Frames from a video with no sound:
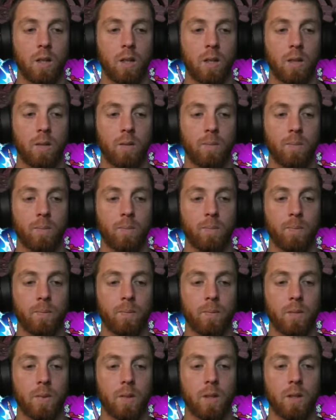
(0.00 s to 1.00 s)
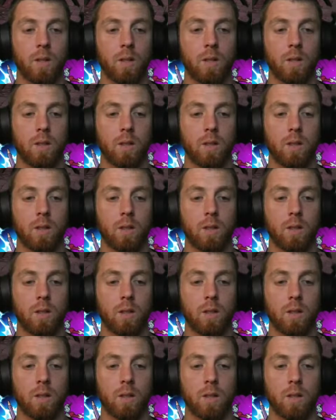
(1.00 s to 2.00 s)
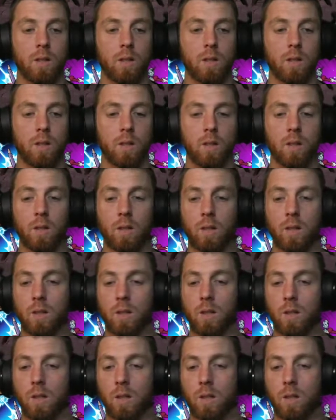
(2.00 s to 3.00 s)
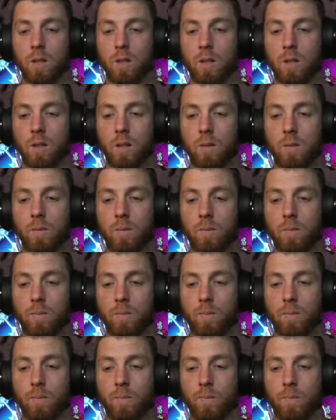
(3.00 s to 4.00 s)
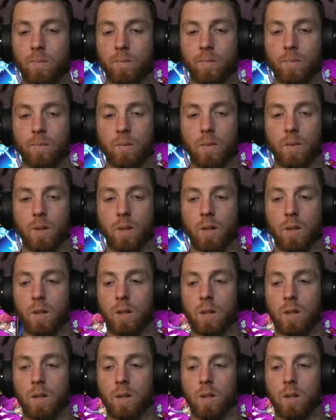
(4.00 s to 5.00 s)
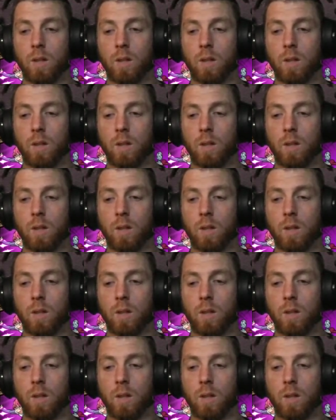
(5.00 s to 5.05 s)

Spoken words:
No one is speaking in this clip.